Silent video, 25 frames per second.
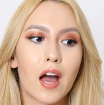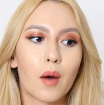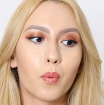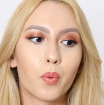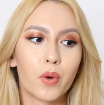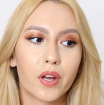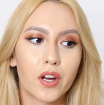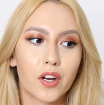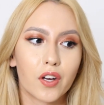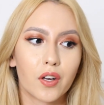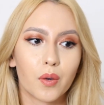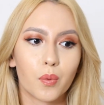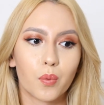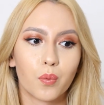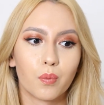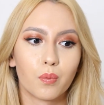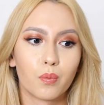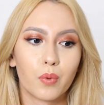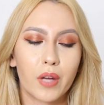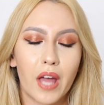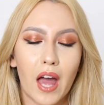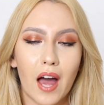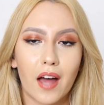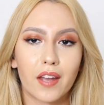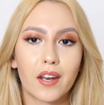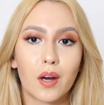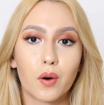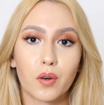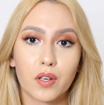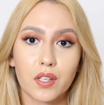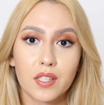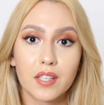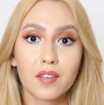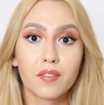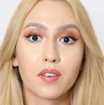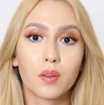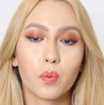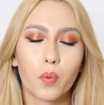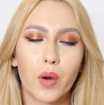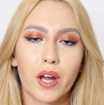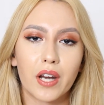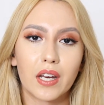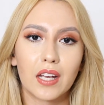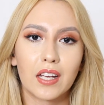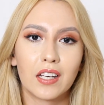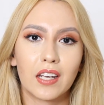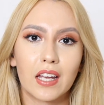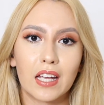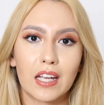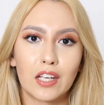we we had our civil
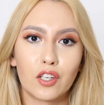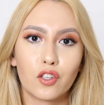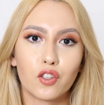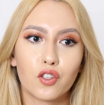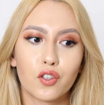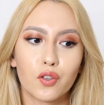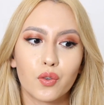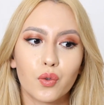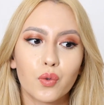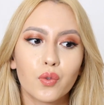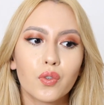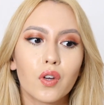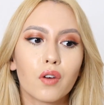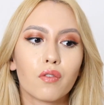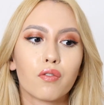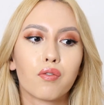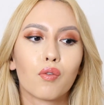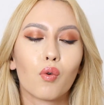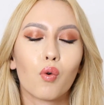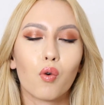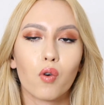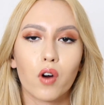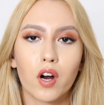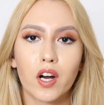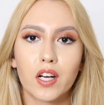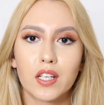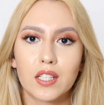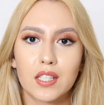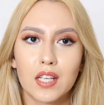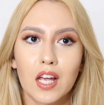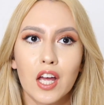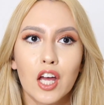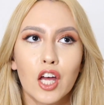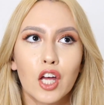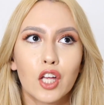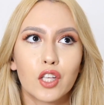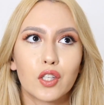wedding in June, of course,